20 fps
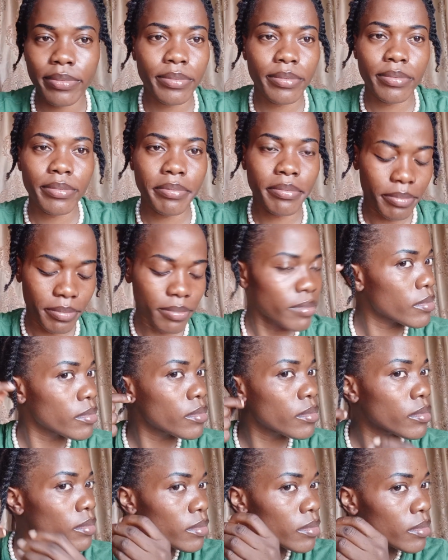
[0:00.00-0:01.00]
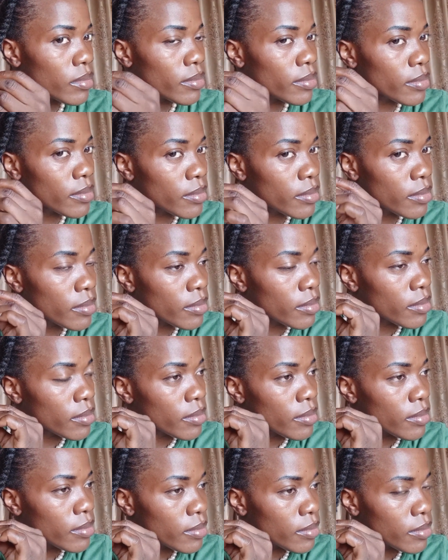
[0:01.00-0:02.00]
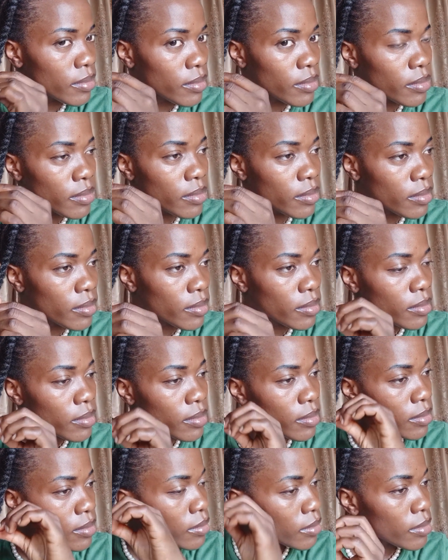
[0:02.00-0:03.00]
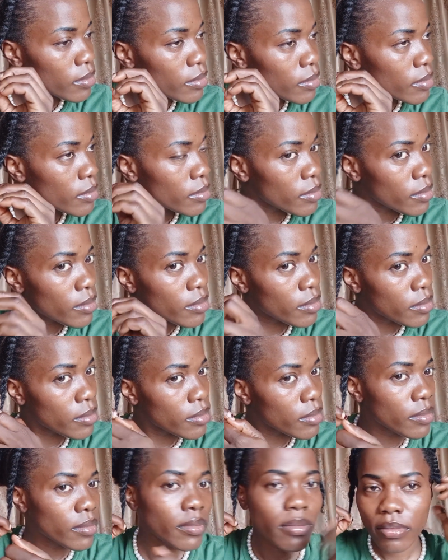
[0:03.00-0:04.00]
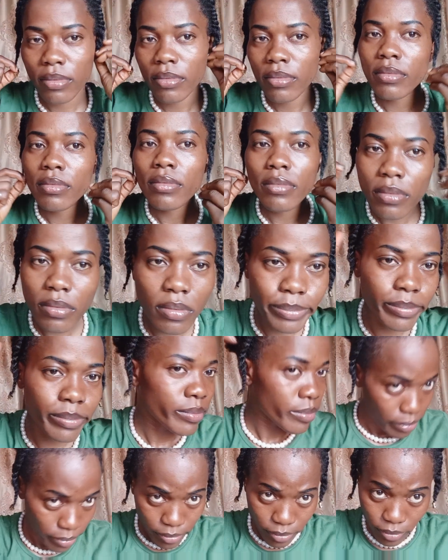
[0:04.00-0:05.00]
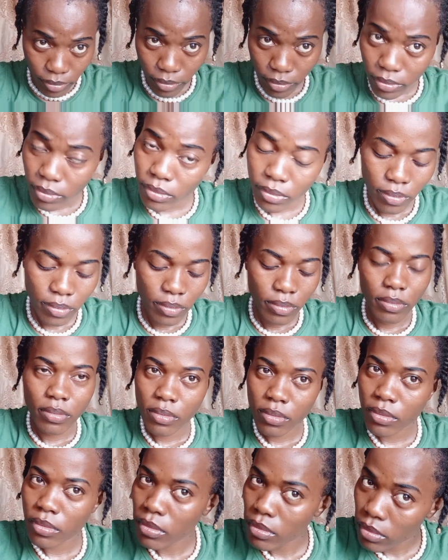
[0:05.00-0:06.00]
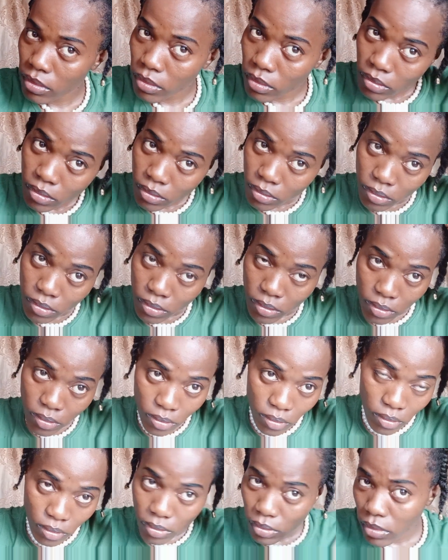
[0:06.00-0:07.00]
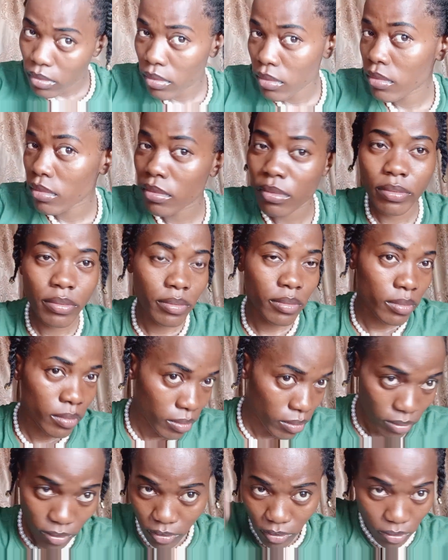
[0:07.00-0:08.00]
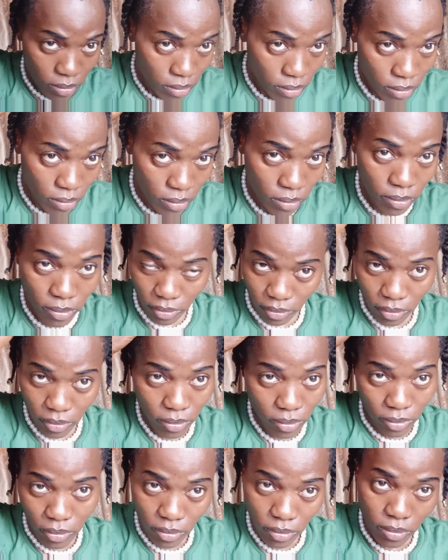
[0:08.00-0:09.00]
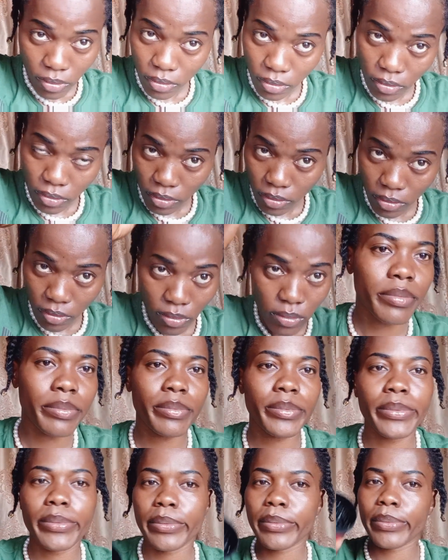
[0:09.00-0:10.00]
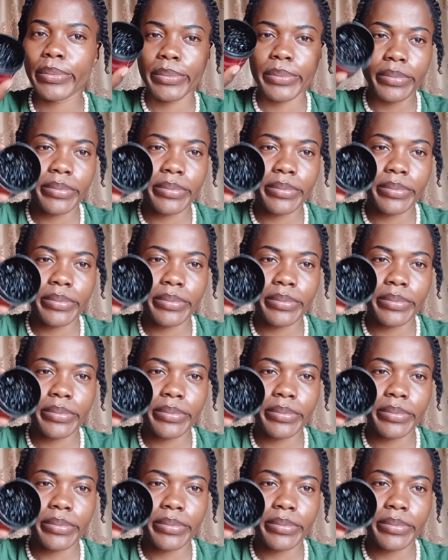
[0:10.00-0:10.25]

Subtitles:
beautiful accessories, this way you can use it to make the hair pop out more well. I just have to add it here to make it beautiful. And for my edges, I use